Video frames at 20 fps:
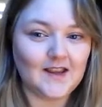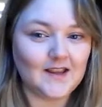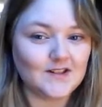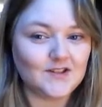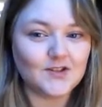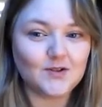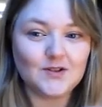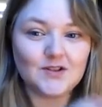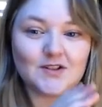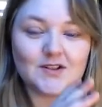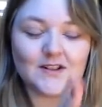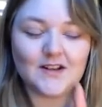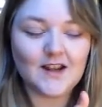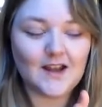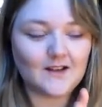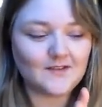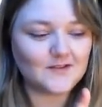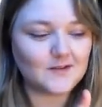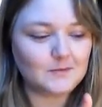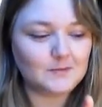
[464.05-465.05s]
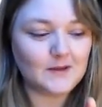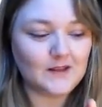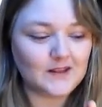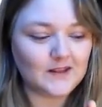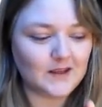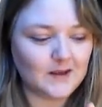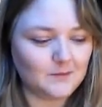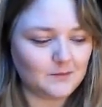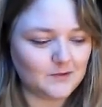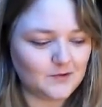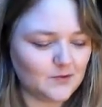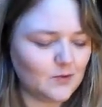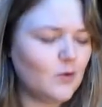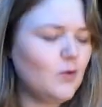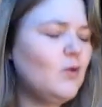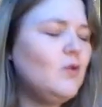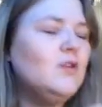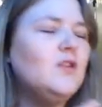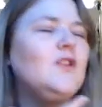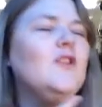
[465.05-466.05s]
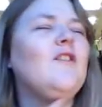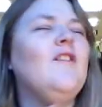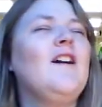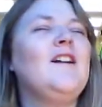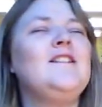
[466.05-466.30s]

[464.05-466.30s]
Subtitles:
Okay, so it doesn't have to be that it was all your